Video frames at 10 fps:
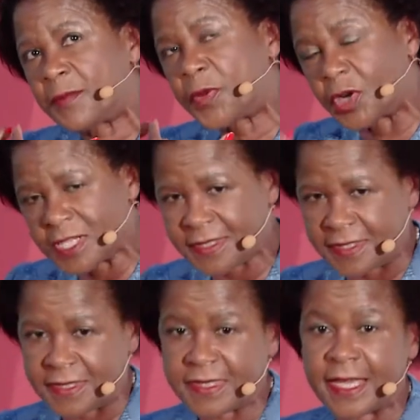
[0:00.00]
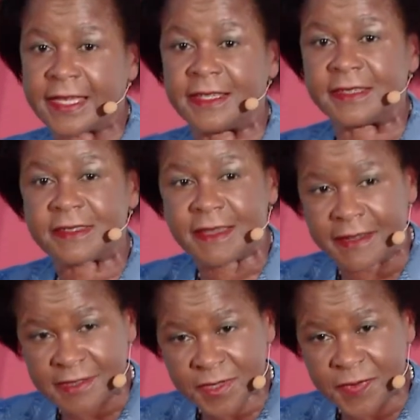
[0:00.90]
policies against
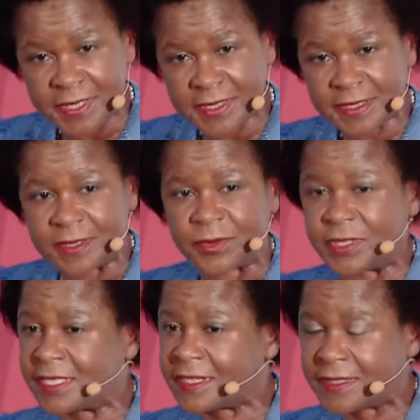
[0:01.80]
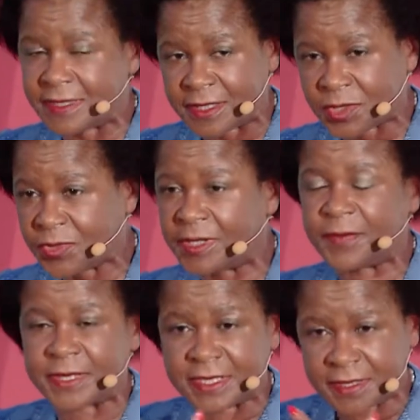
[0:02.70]
harassment, not just sexual,
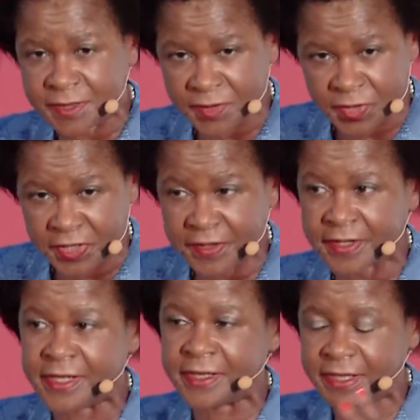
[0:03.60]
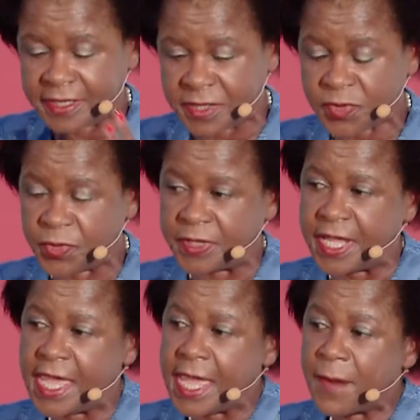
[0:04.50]
but general and so on.
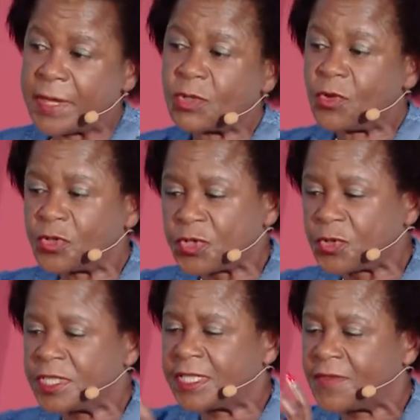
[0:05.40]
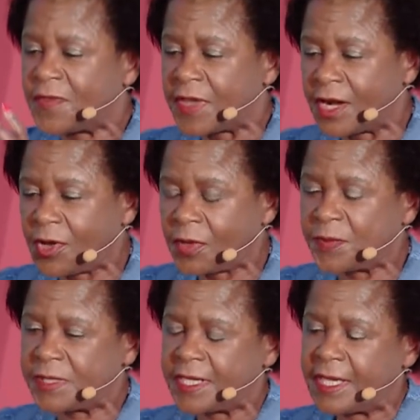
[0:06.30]
But also
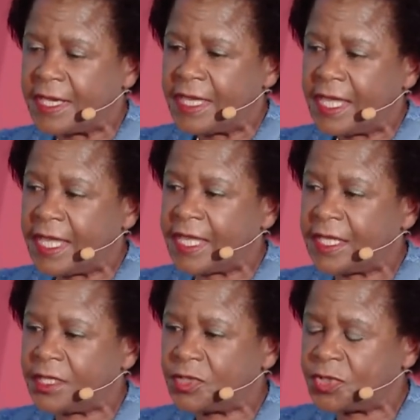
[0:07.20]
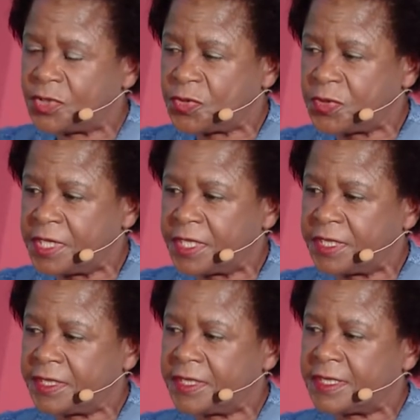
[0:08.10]
developed a
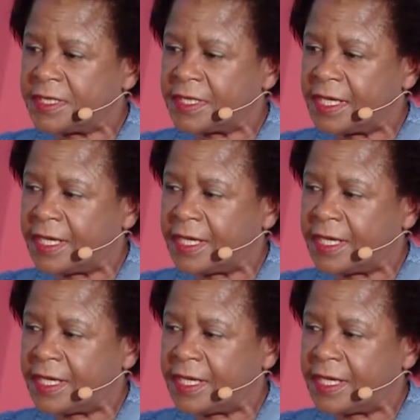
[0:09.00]
student